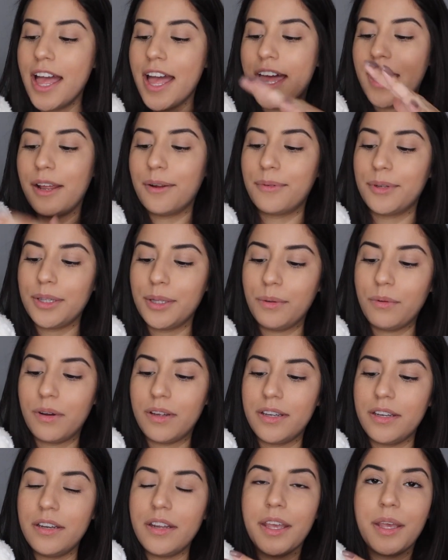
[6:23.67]
and I really
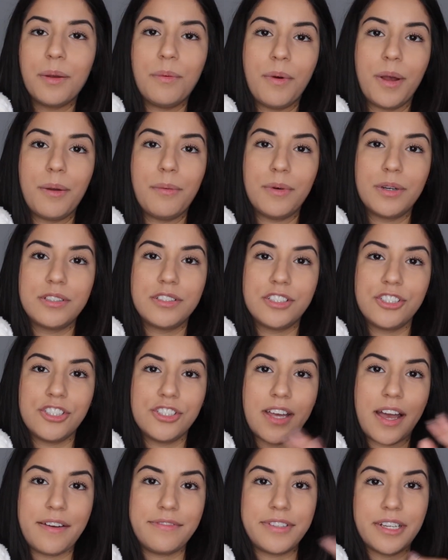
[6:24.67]
wanted a white one to
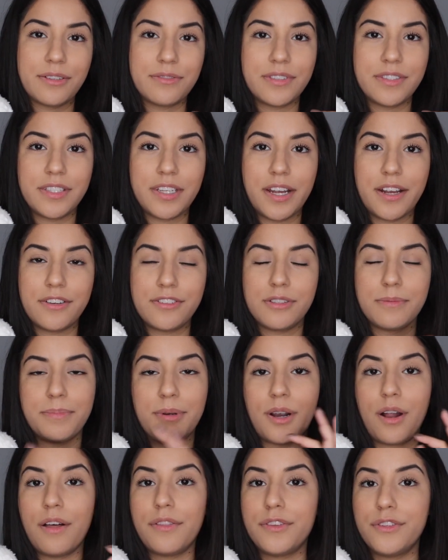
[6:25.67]
just have downstairs to
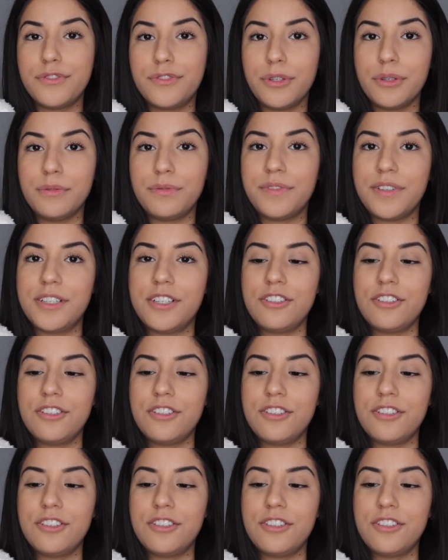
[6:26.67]
put on the sofa,